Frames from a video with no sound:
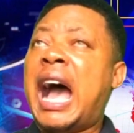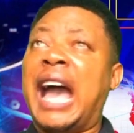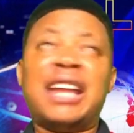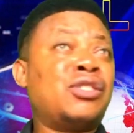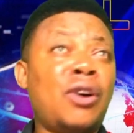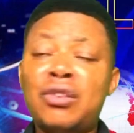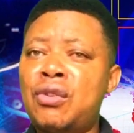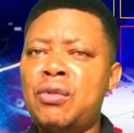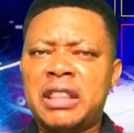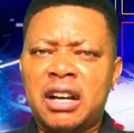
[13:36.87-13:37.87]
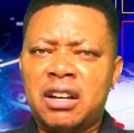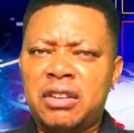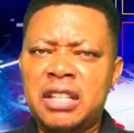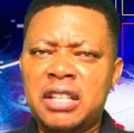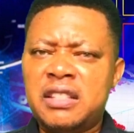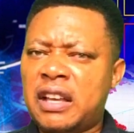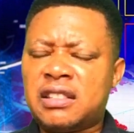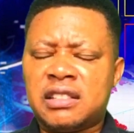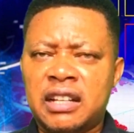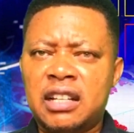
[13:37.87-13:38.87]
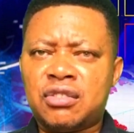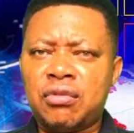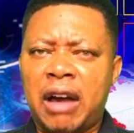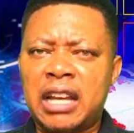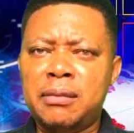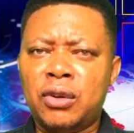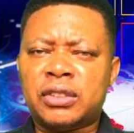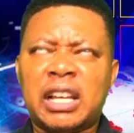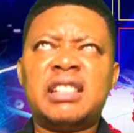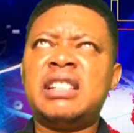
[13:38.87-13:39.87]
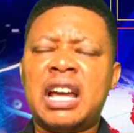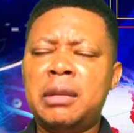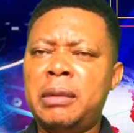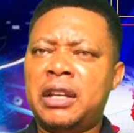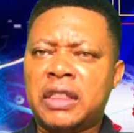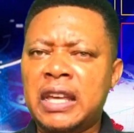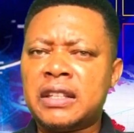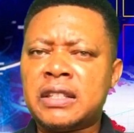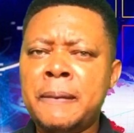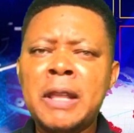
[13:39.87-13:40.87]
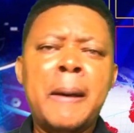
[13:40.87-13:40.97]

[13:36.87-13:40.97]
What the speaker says: I don't know whether grace is extended to animals and inanimate things,